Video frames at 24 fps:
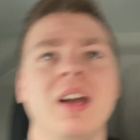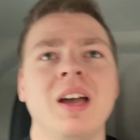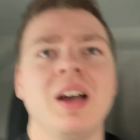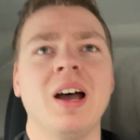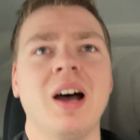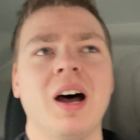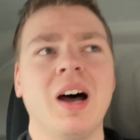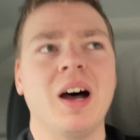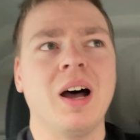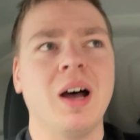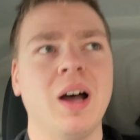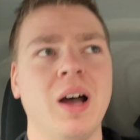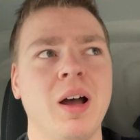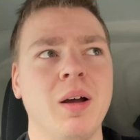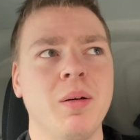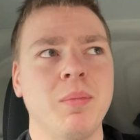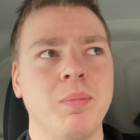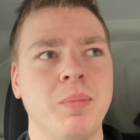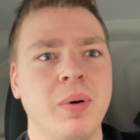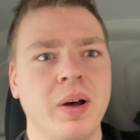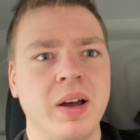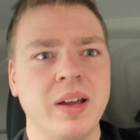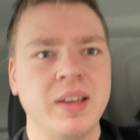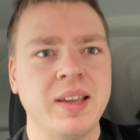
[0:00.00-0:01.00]

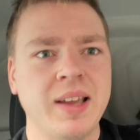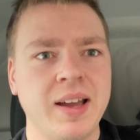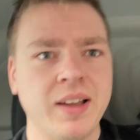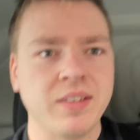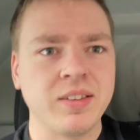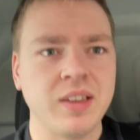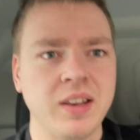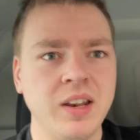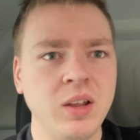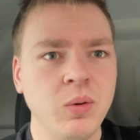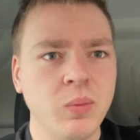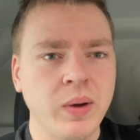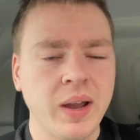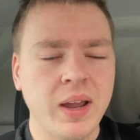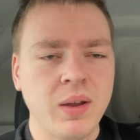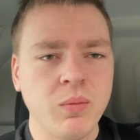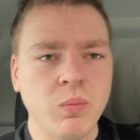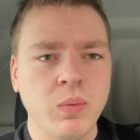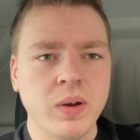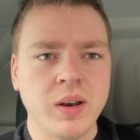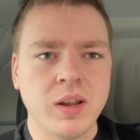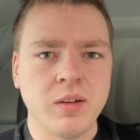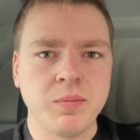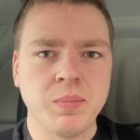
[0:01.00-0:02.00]
But yes, anyway,
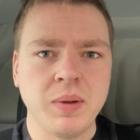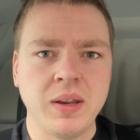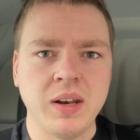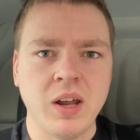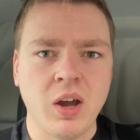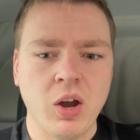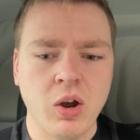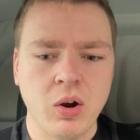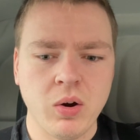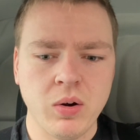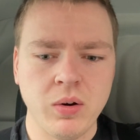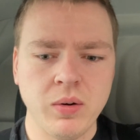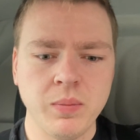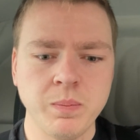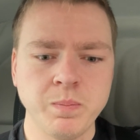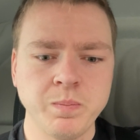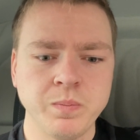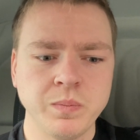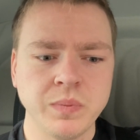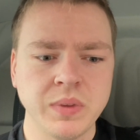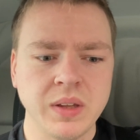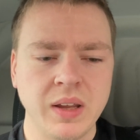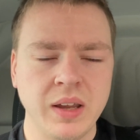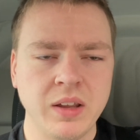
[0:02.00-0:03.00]
when I've been at
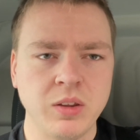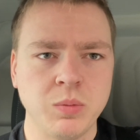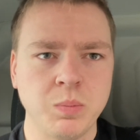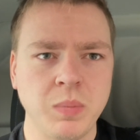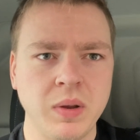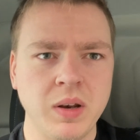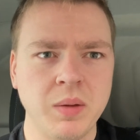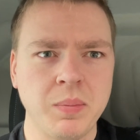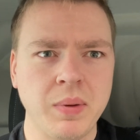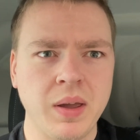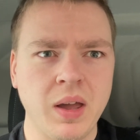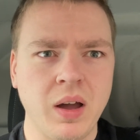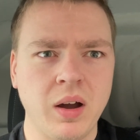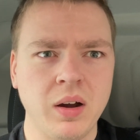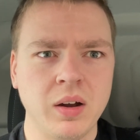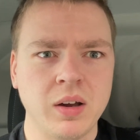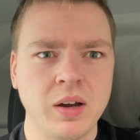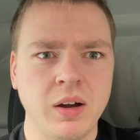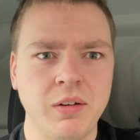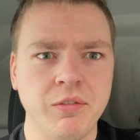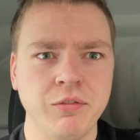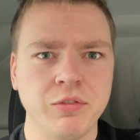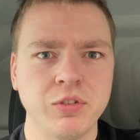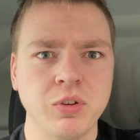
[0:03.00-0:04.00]
home, it's been a bit
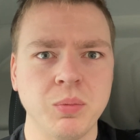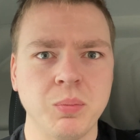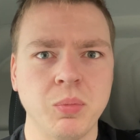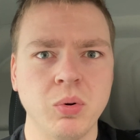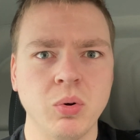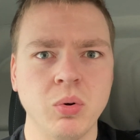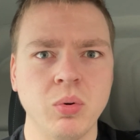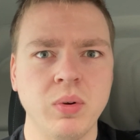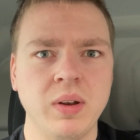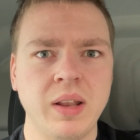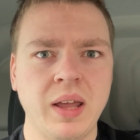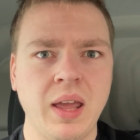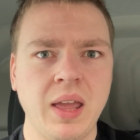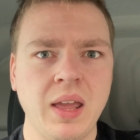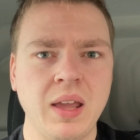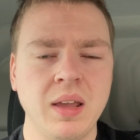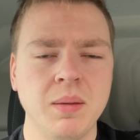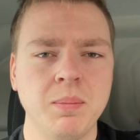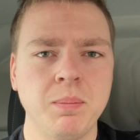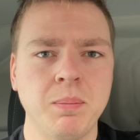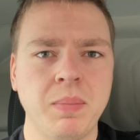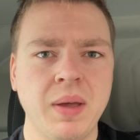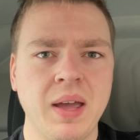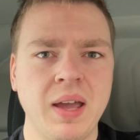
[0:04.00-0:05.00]
uncomfortable laying
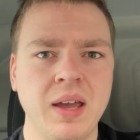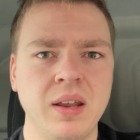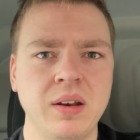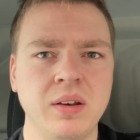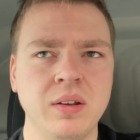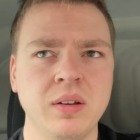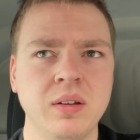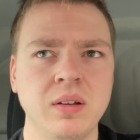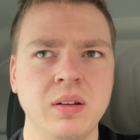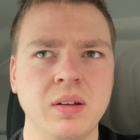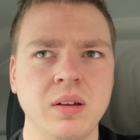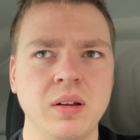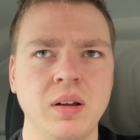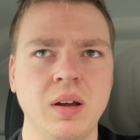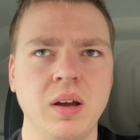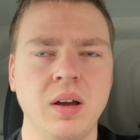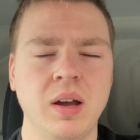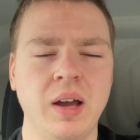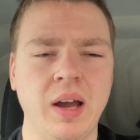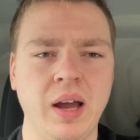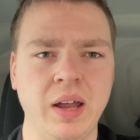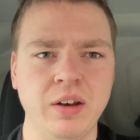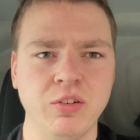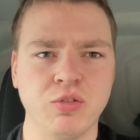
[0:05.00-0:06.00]
in bed
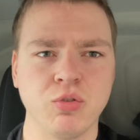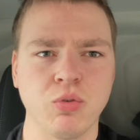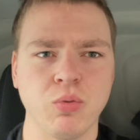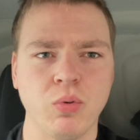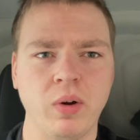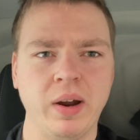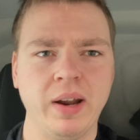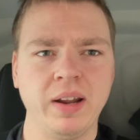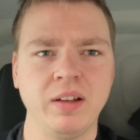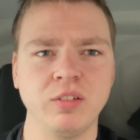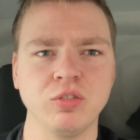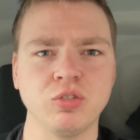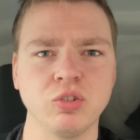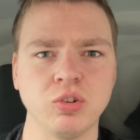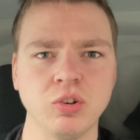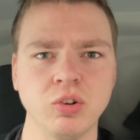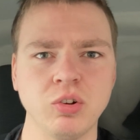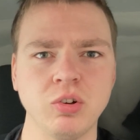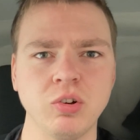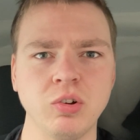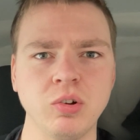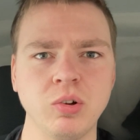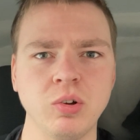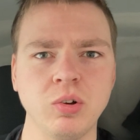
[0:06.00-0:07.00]
and trying
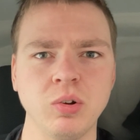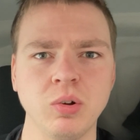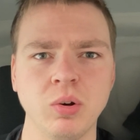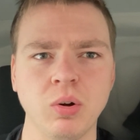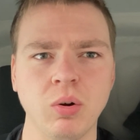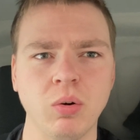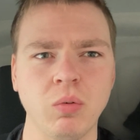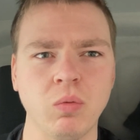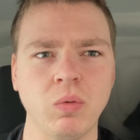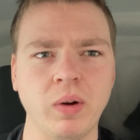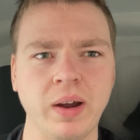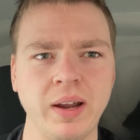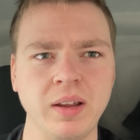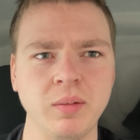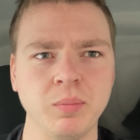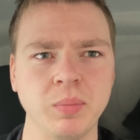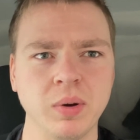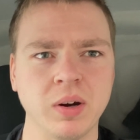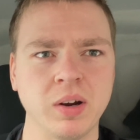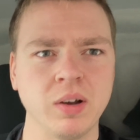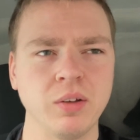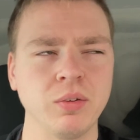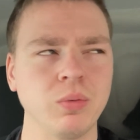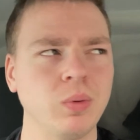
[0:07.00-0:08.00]
to write,
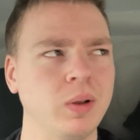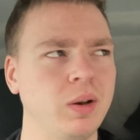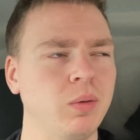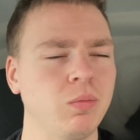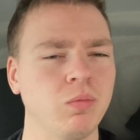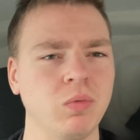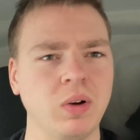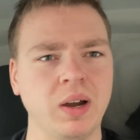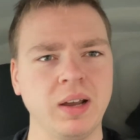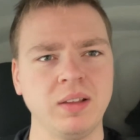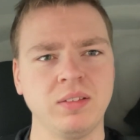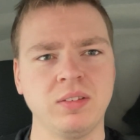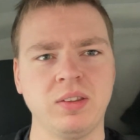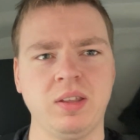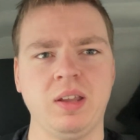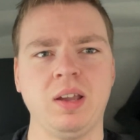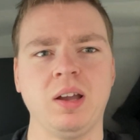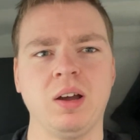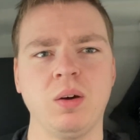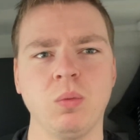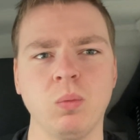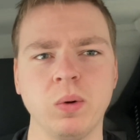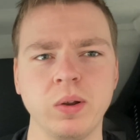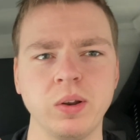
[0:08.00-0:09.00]
because when I'm
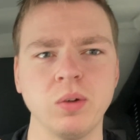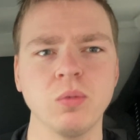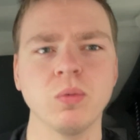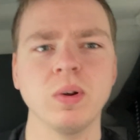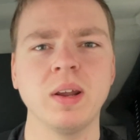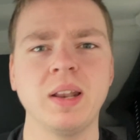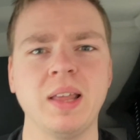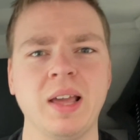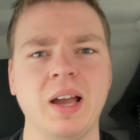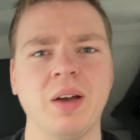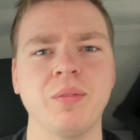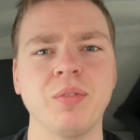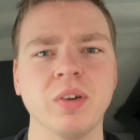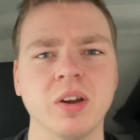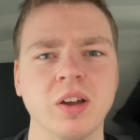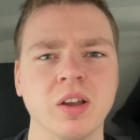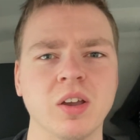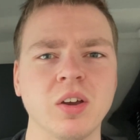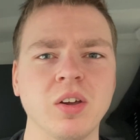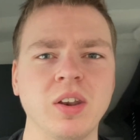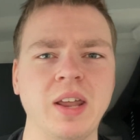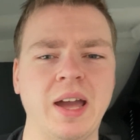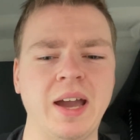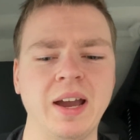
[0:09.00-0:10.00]
writing, I want to really have a
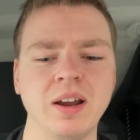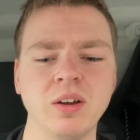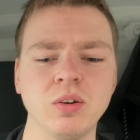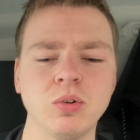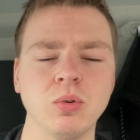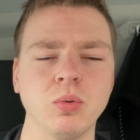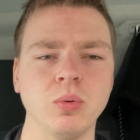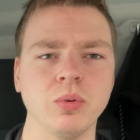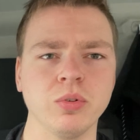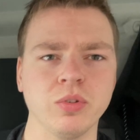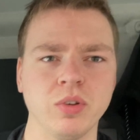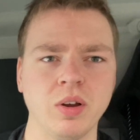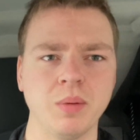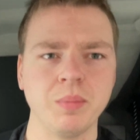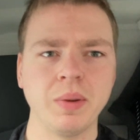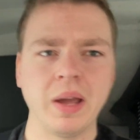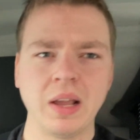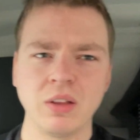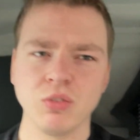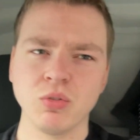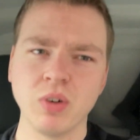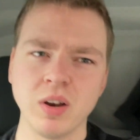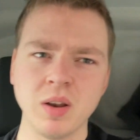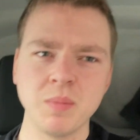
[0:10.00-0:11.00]
good angle. So I'm
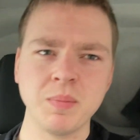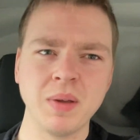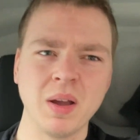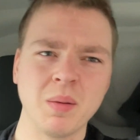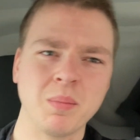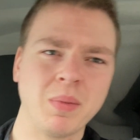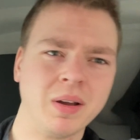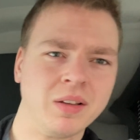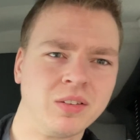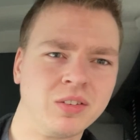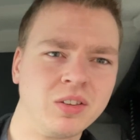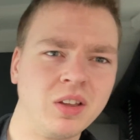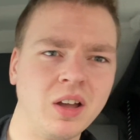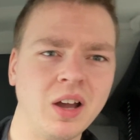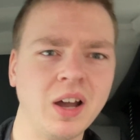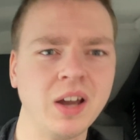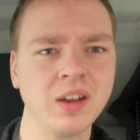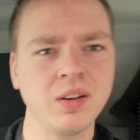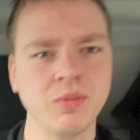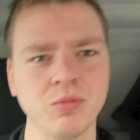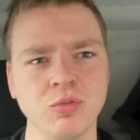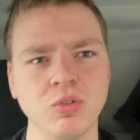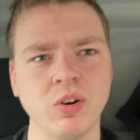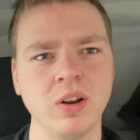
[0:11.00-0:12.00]
like trying to be on my
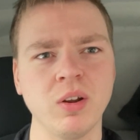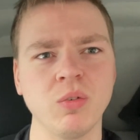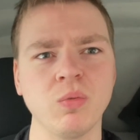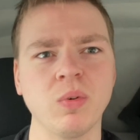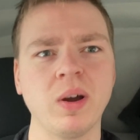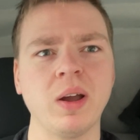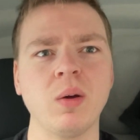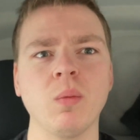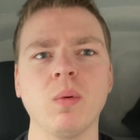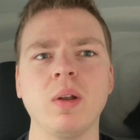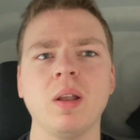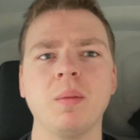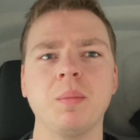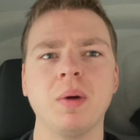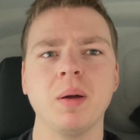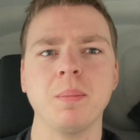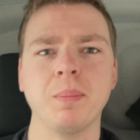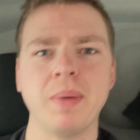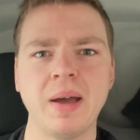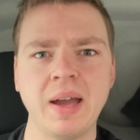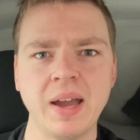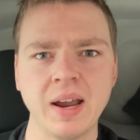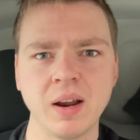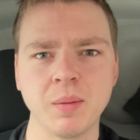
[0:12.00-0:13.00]
side and trying to write while on my
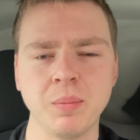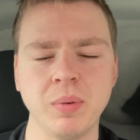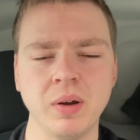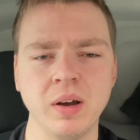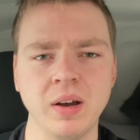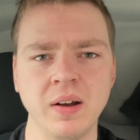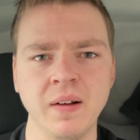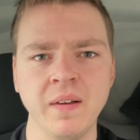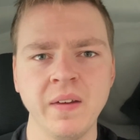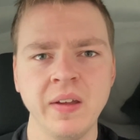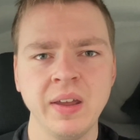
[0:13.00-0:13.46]
back, but